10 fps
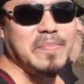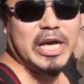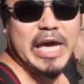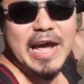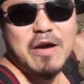the
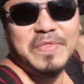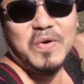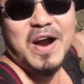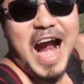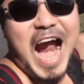king of the
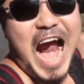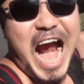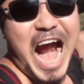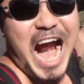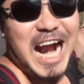
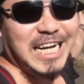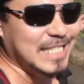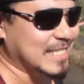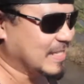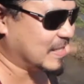world.
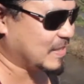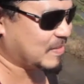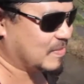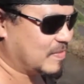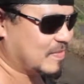
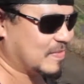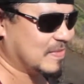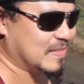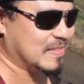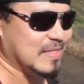
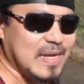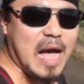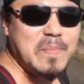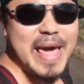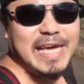
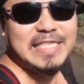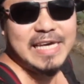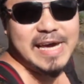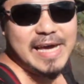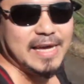
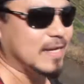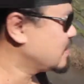Amazing.